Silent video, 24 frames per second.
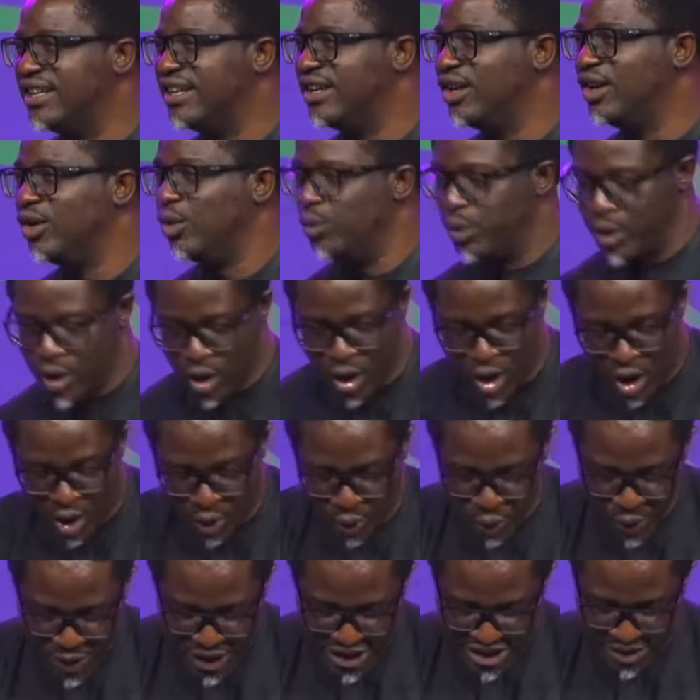will
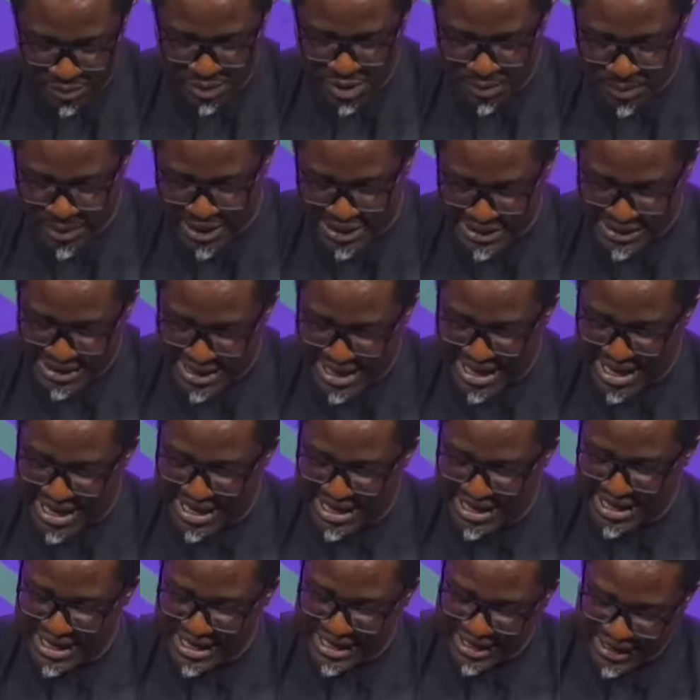always be better
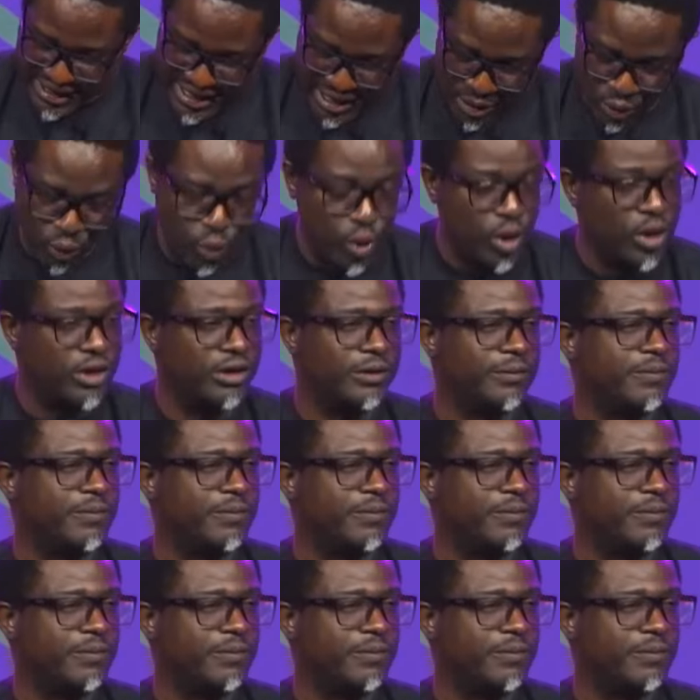than one.